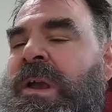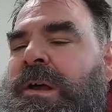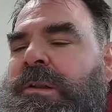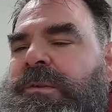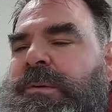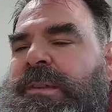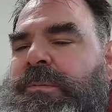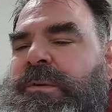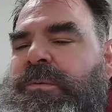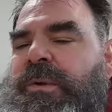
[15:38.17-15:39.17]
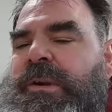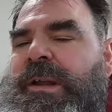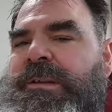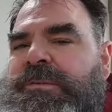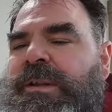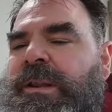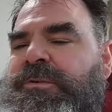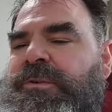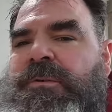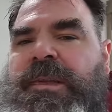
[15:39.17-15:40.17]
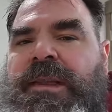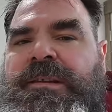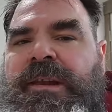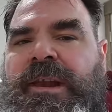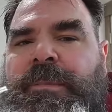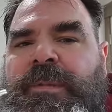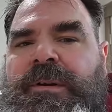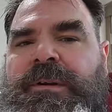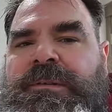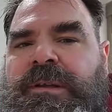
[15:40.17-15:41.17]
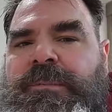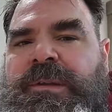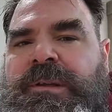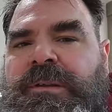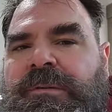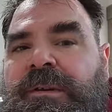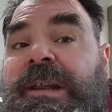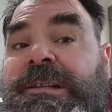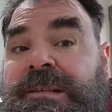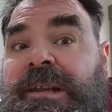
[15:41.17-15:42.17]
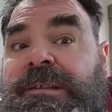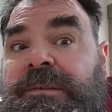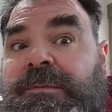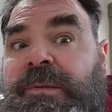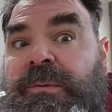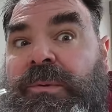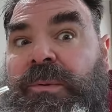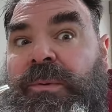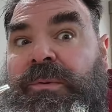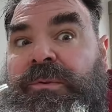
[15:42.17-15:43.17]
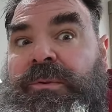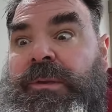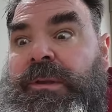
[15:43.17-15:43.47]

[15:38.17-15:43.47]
I don't see why that wouldn't work. I'm just not sure if that diameter is going to be the right size to fit through the hole. So